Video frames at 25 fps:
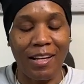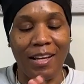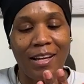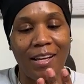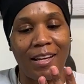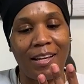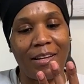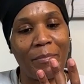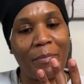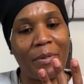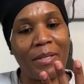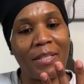
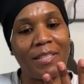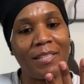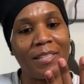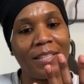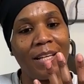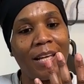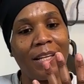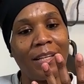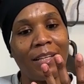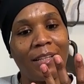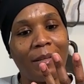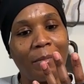I'm
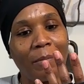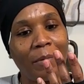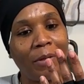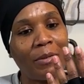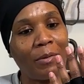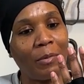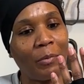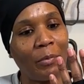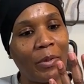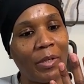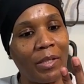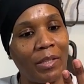excited. I'm gonna
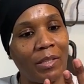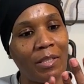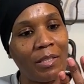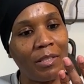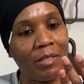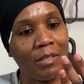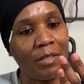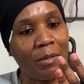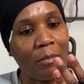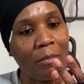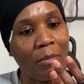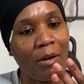wear these
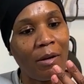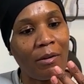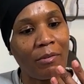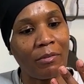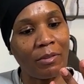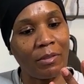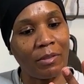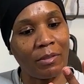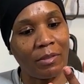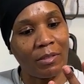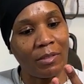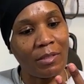
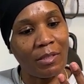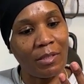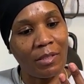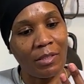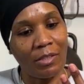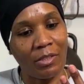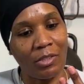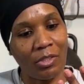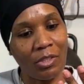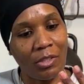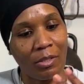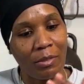tomorrow to the
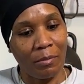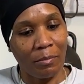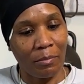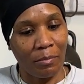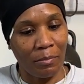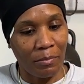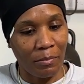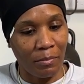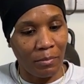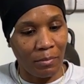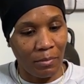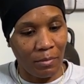gym.
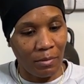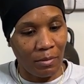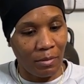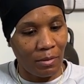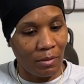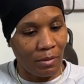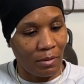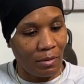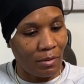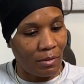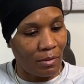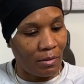
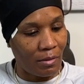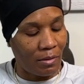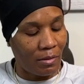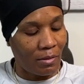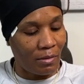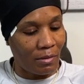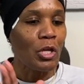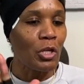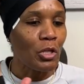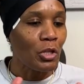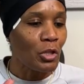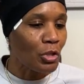
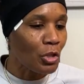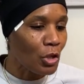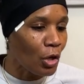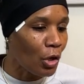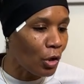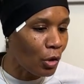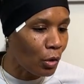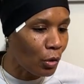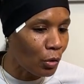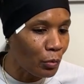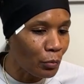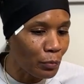
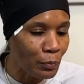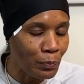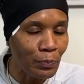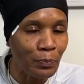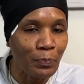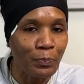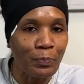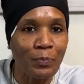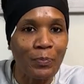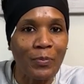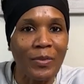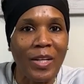So
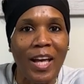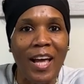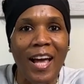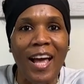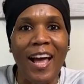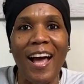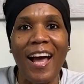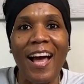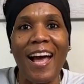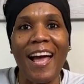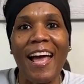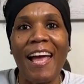
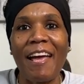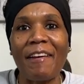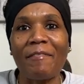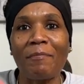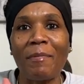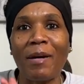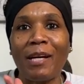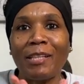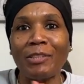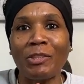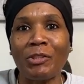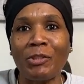I have
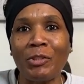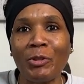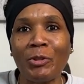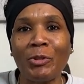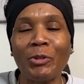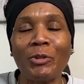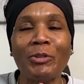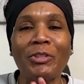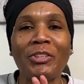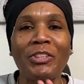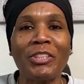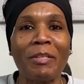my
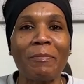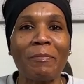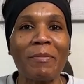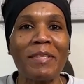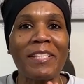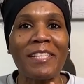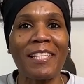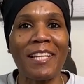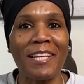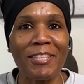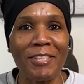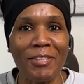new gym
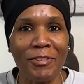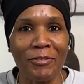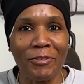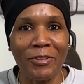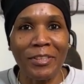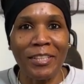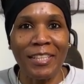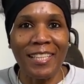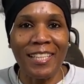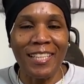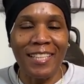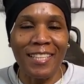
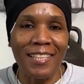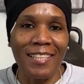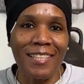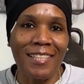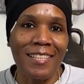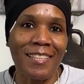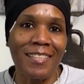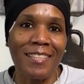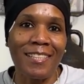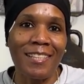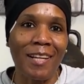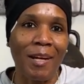accessories.